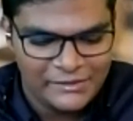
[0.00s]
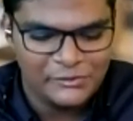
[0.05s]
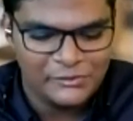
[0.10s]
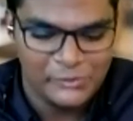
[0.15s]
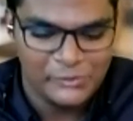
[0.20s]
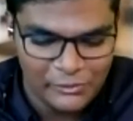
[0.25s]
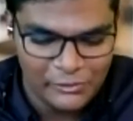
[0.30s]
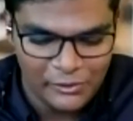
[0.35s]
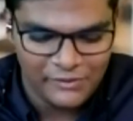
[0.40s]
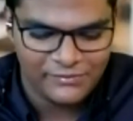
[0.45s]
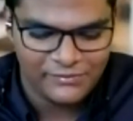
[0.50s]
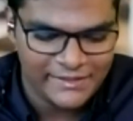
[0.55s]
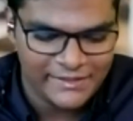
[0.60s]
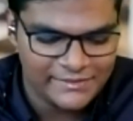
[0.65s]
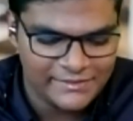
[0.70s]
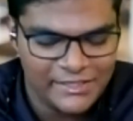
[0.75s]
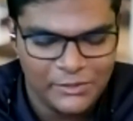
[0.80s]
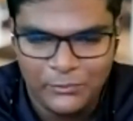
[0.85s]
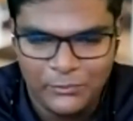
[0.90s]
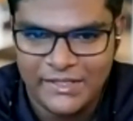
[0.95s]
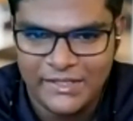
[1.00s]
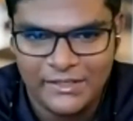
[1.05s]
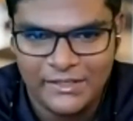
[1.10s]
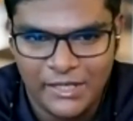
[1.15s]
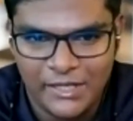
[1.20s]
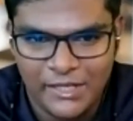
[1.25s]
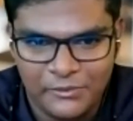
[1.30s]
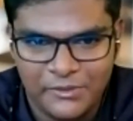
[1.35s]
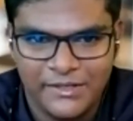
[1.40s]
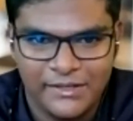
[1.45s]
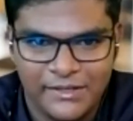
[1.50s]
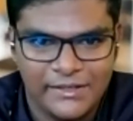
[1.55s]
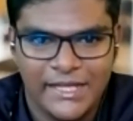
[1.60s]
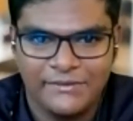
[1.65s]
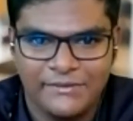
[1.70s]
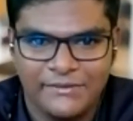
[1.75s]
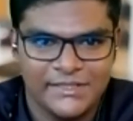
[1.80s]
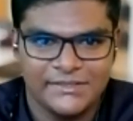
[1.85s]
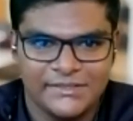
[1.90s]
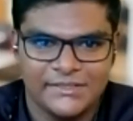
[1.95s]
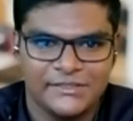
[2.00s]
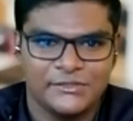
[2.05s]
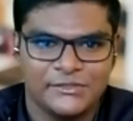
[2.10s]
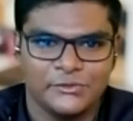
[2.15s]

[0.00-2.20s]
a lot of things that we can cover in a live session.